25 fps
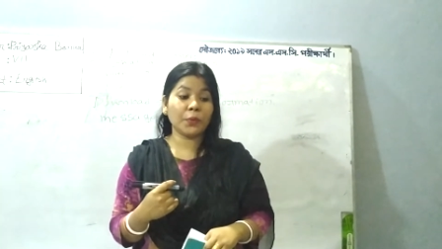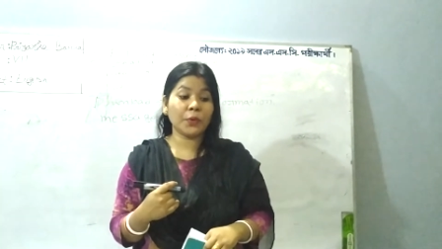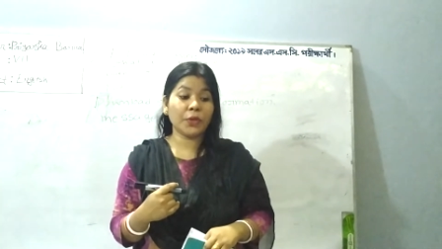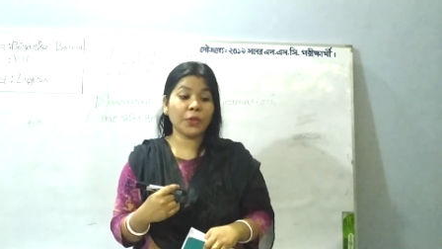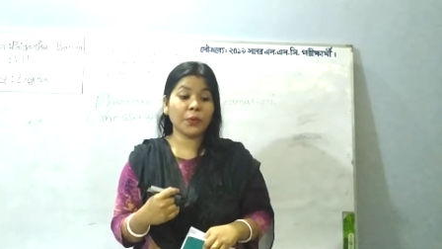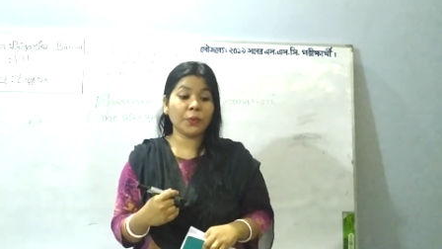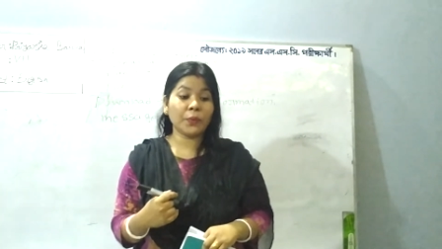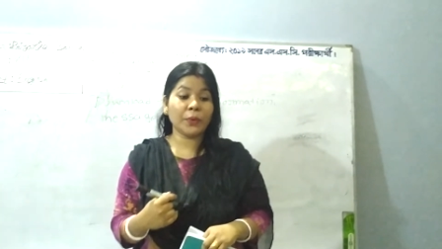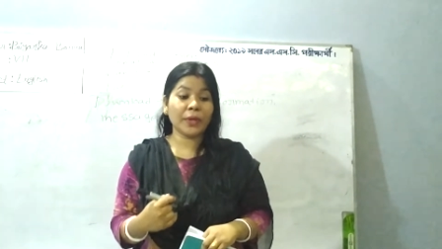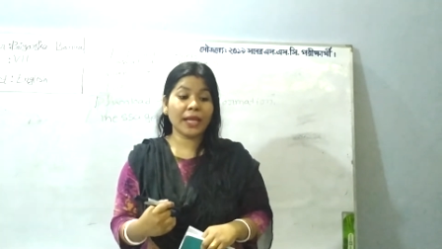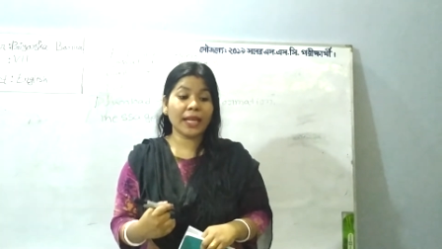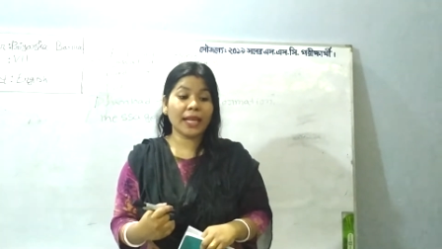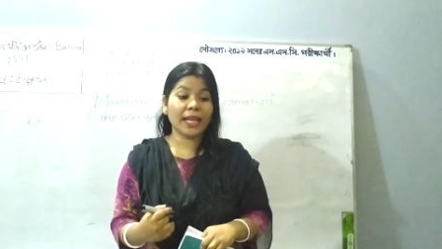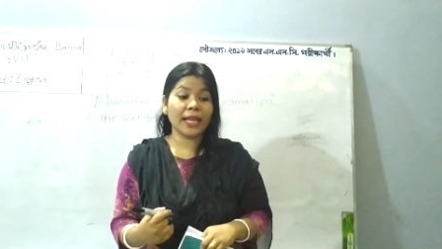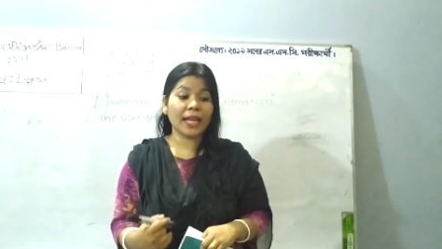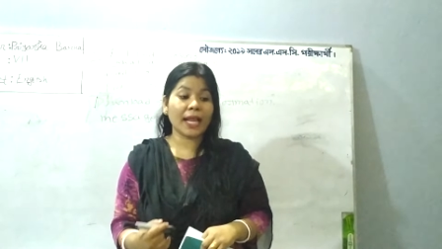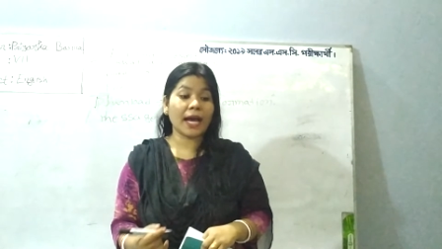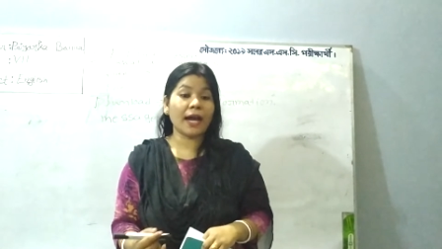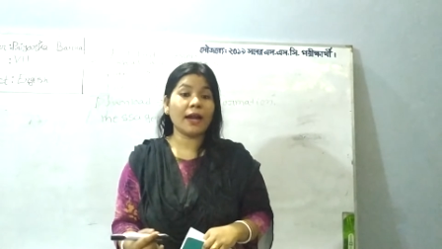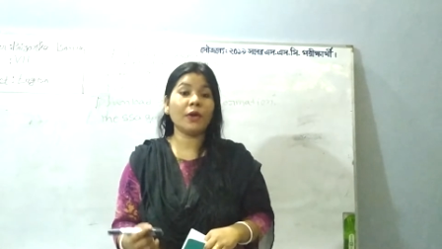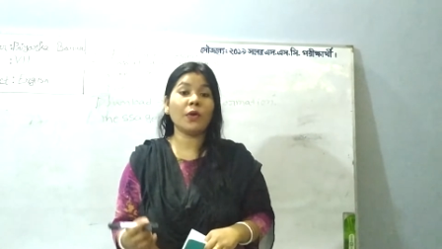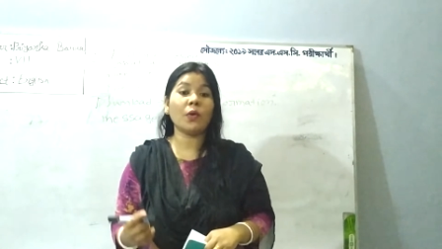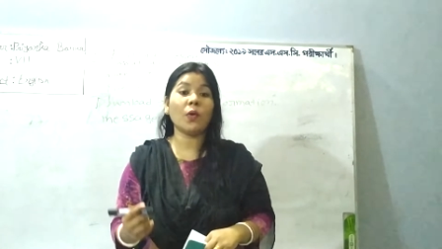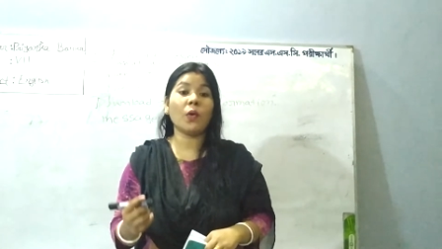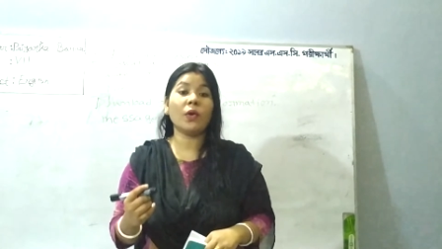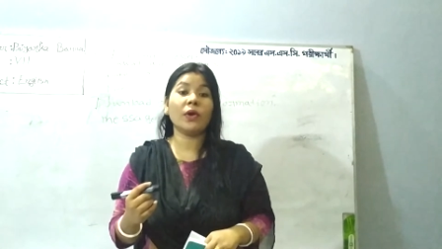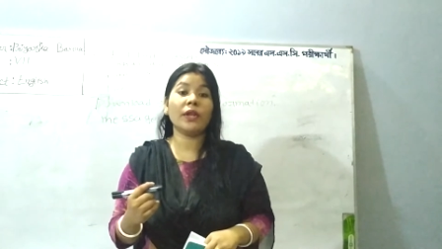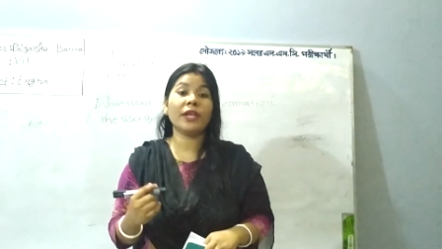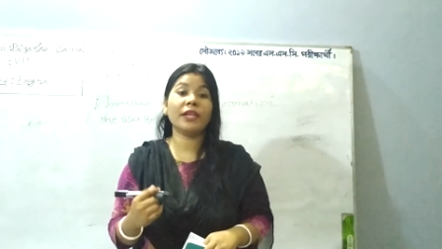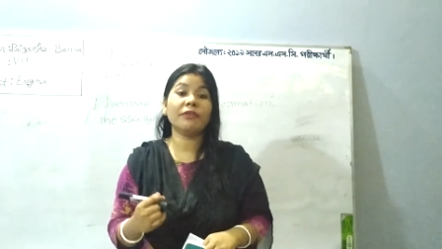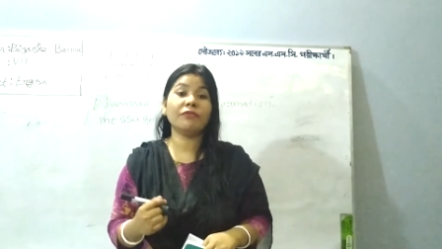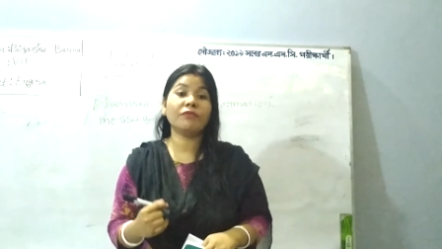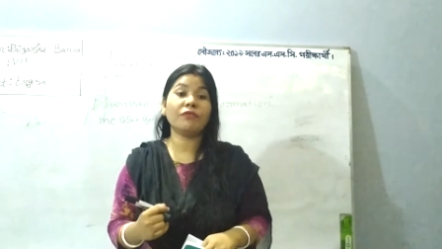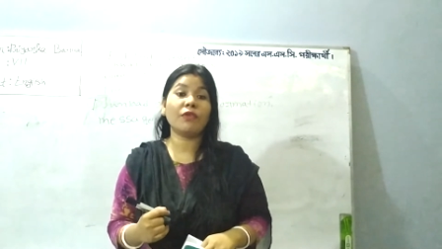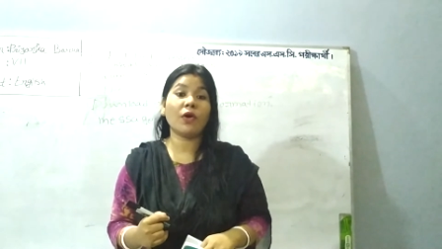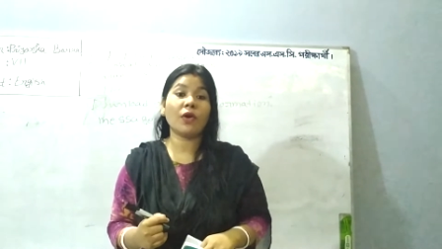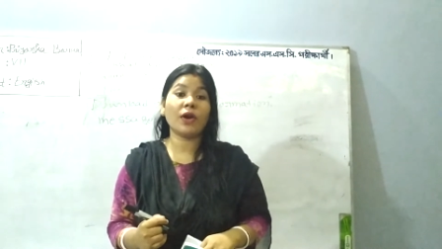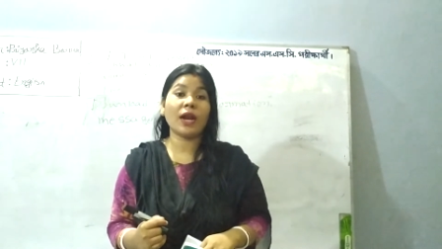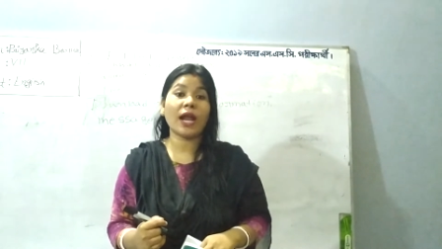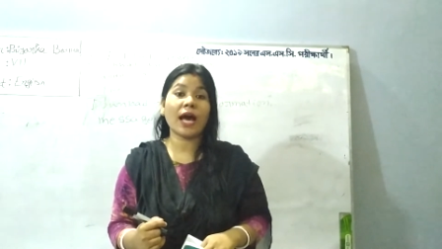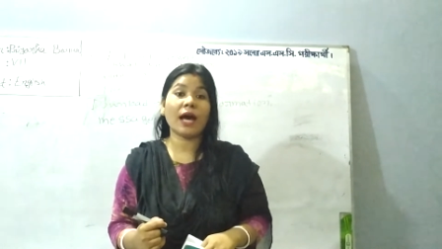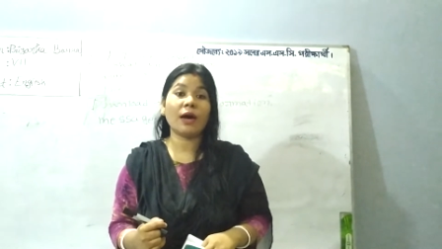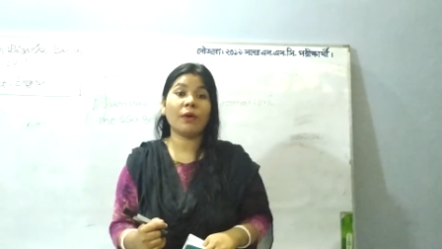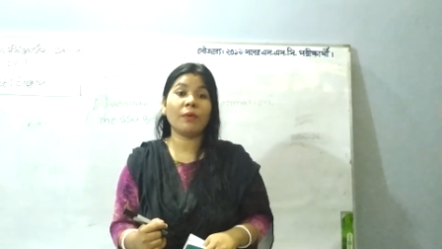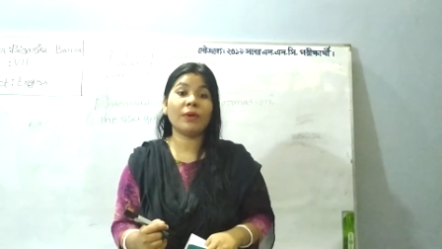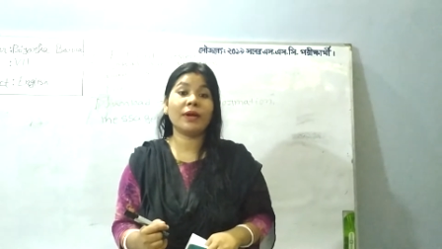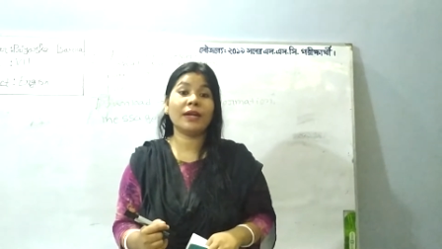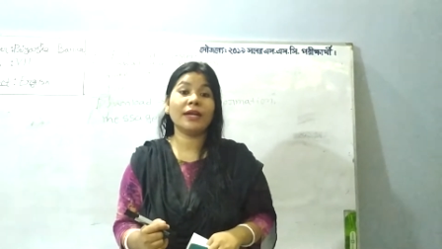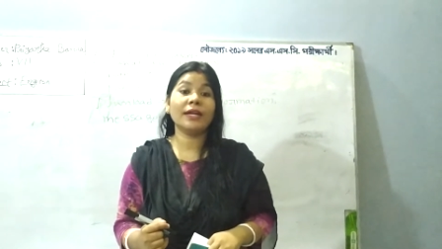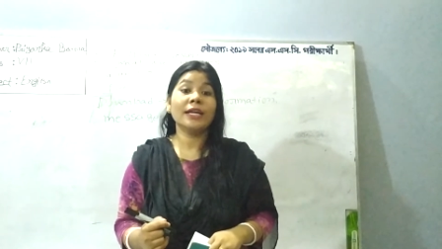we will learn only for
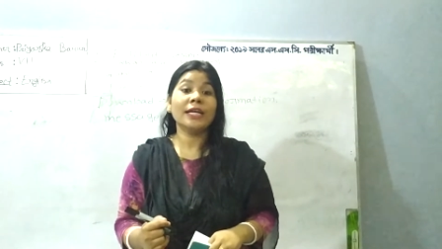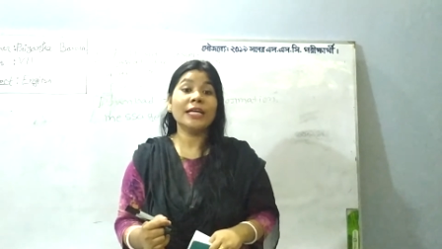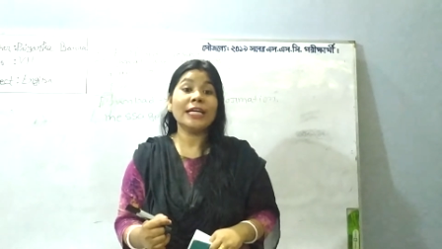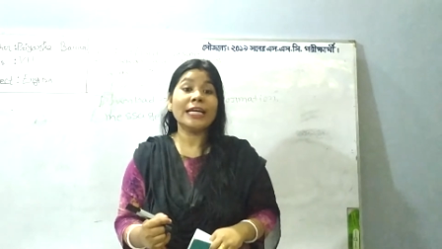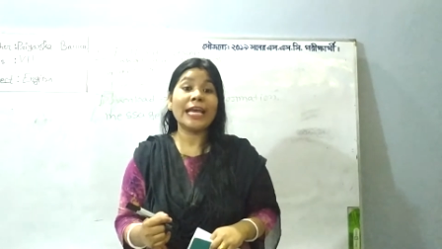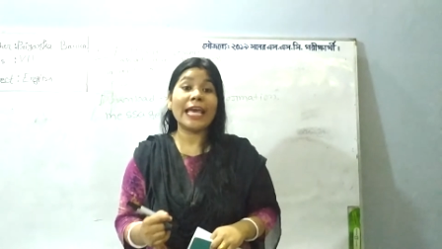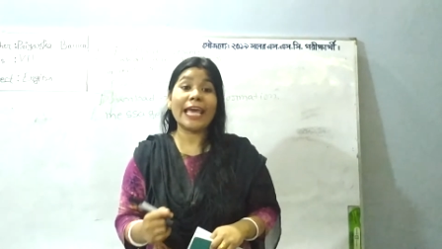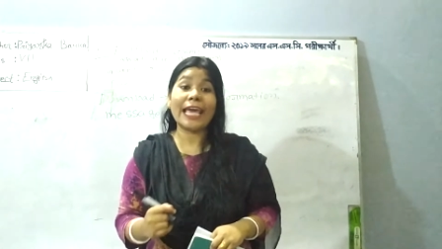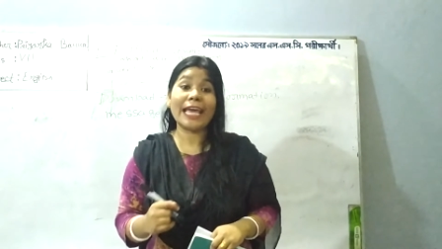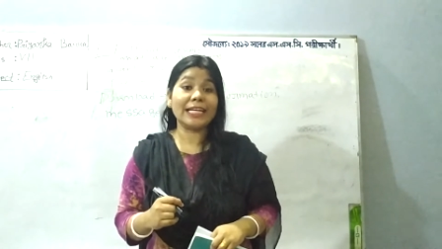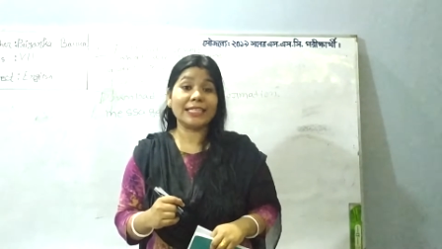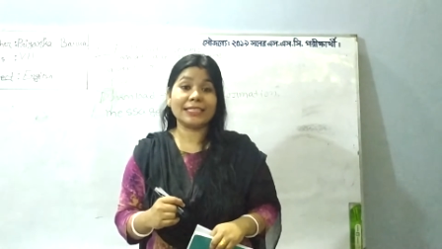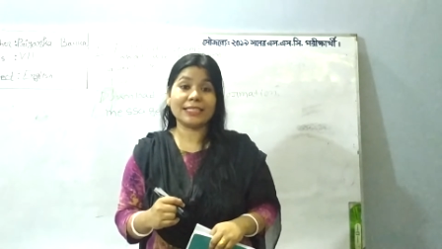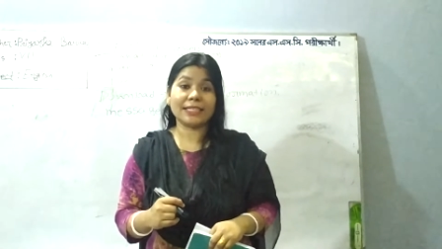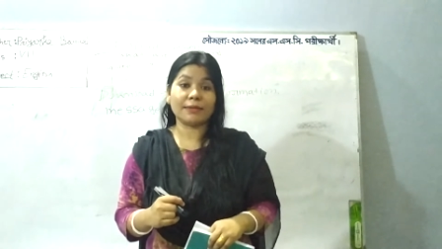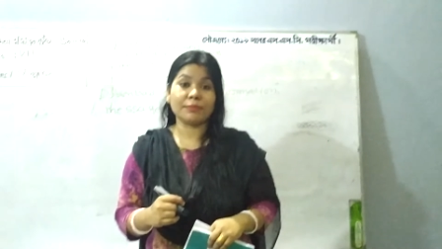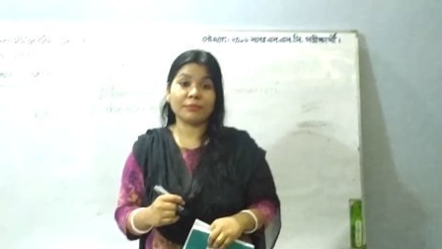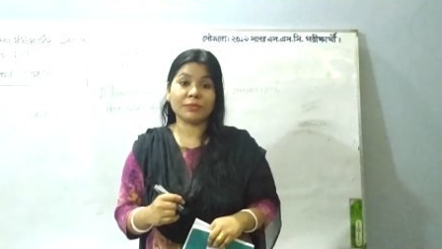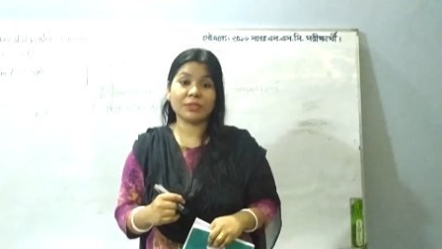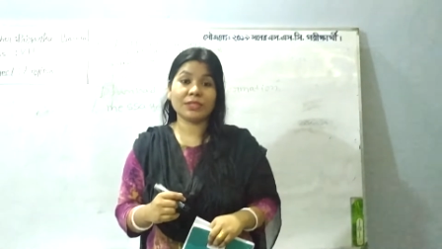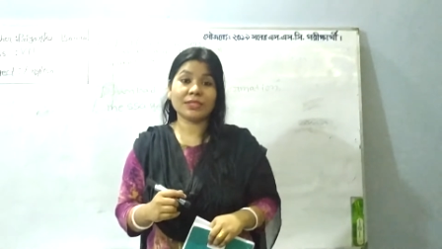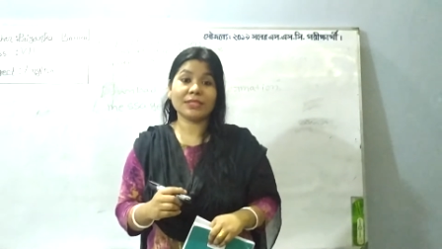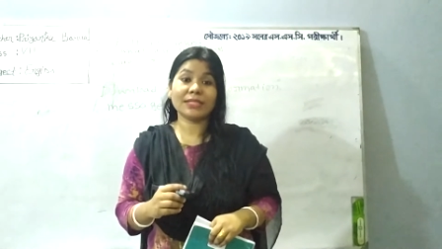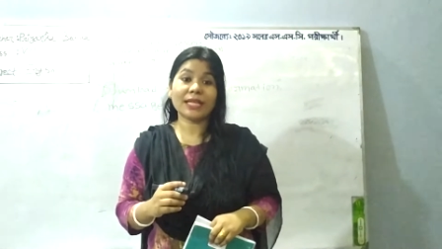our exams.